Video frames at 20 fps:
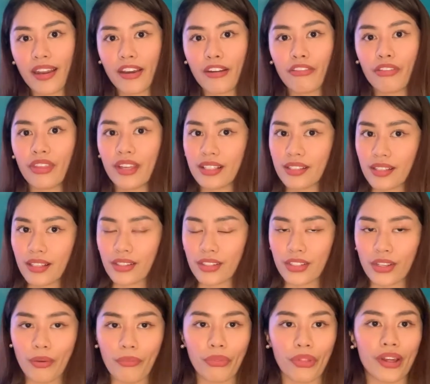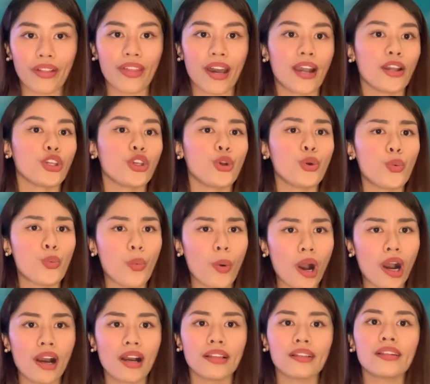If this is something that you
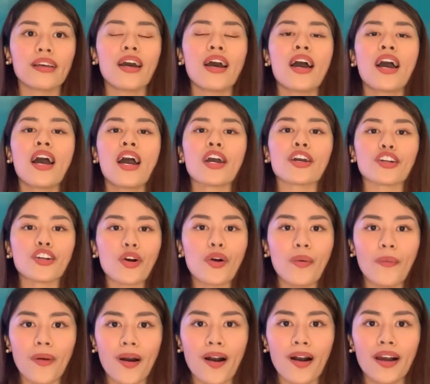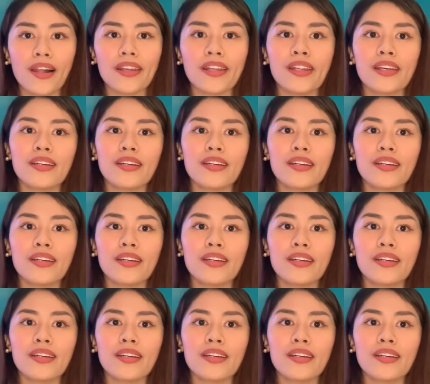want, go on,